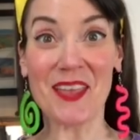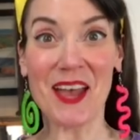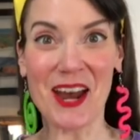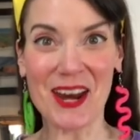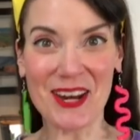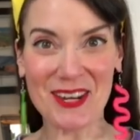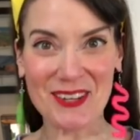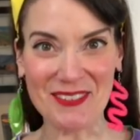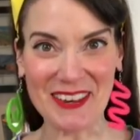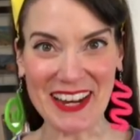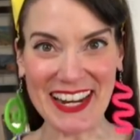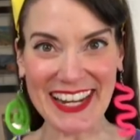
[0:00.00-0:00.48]

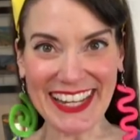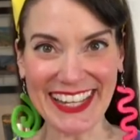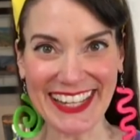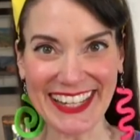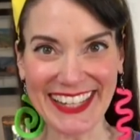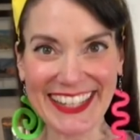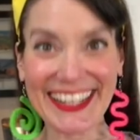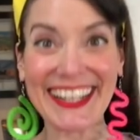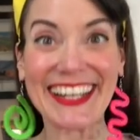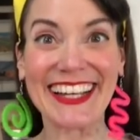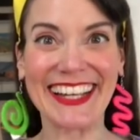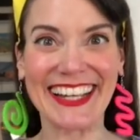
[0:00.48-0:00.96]
Are you
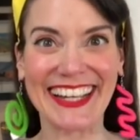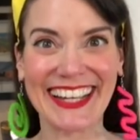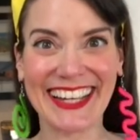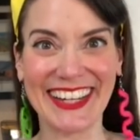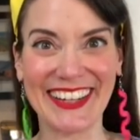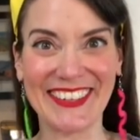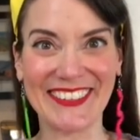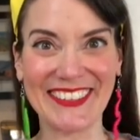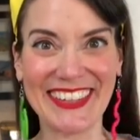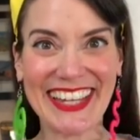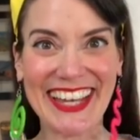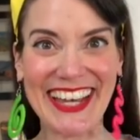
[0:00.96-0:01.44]
ready?
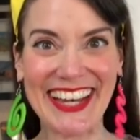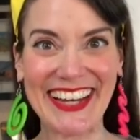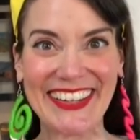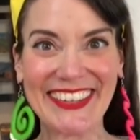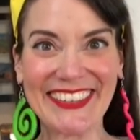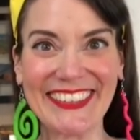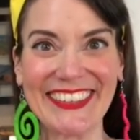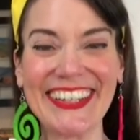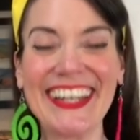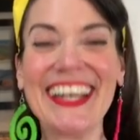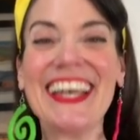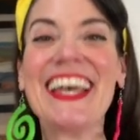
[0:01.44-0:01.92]
Here we go.
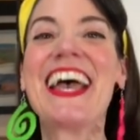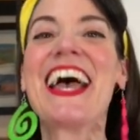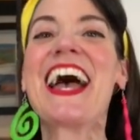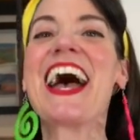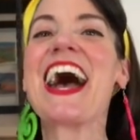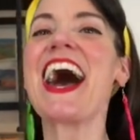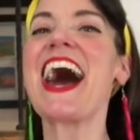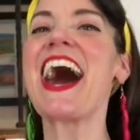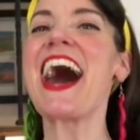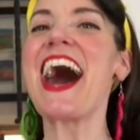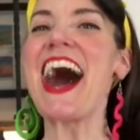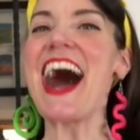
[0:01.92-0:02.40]

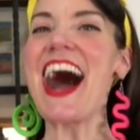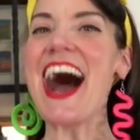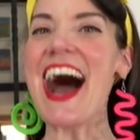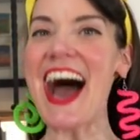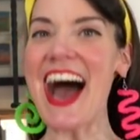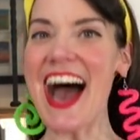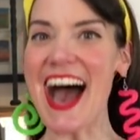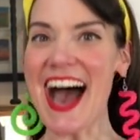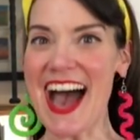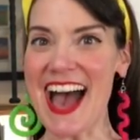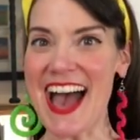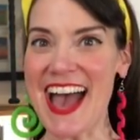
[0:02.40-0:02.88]

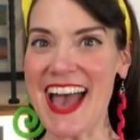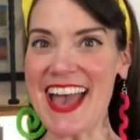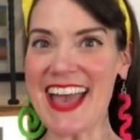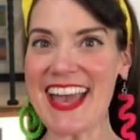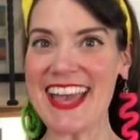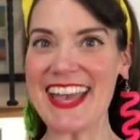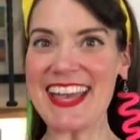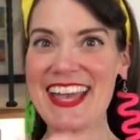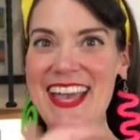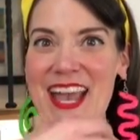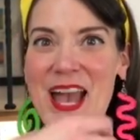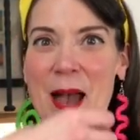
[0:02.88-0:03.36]

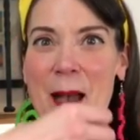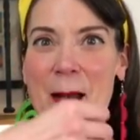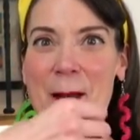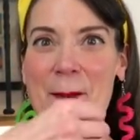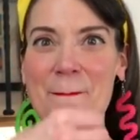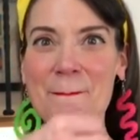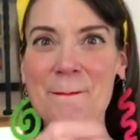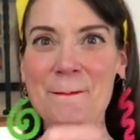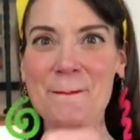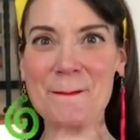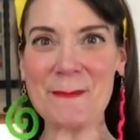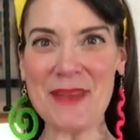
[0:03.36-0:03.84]
I
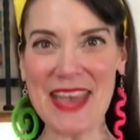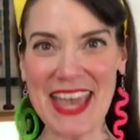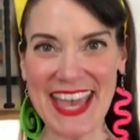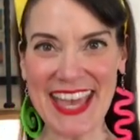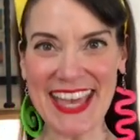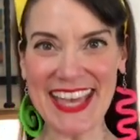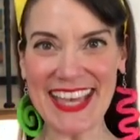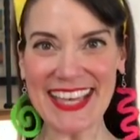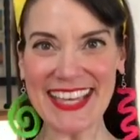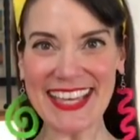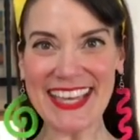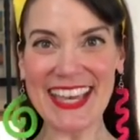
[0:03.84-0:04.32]

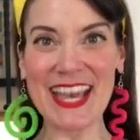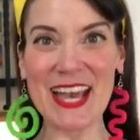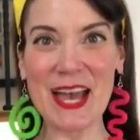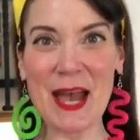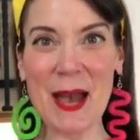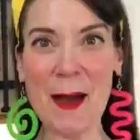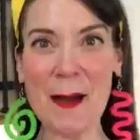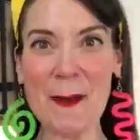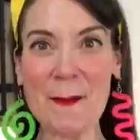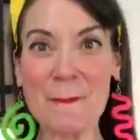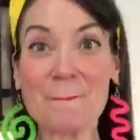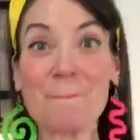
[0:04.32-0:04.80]
make
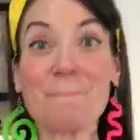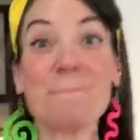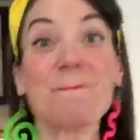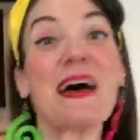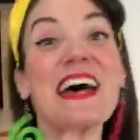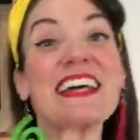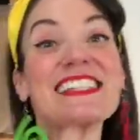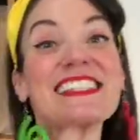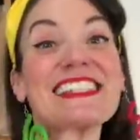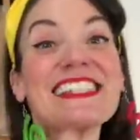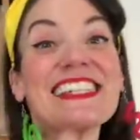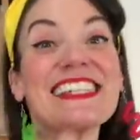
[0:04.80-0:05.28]

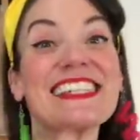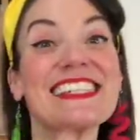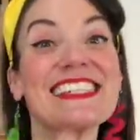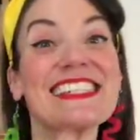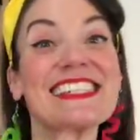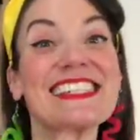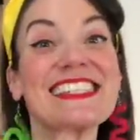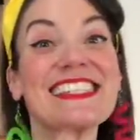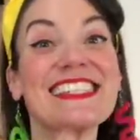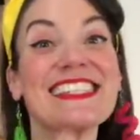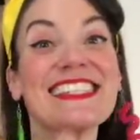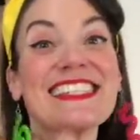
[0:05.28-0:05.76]

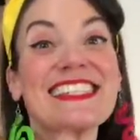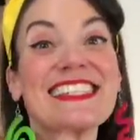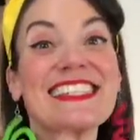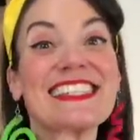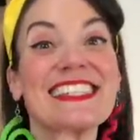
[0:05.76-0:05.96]
messes.